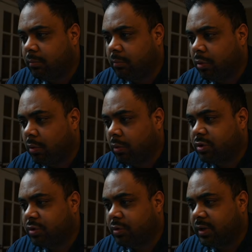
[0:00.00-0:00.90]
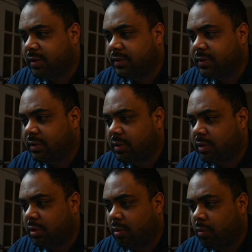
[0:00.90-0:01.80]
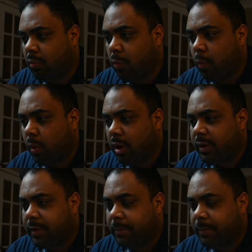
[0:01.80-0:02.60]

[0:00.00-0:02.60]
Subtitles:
Portrait 1.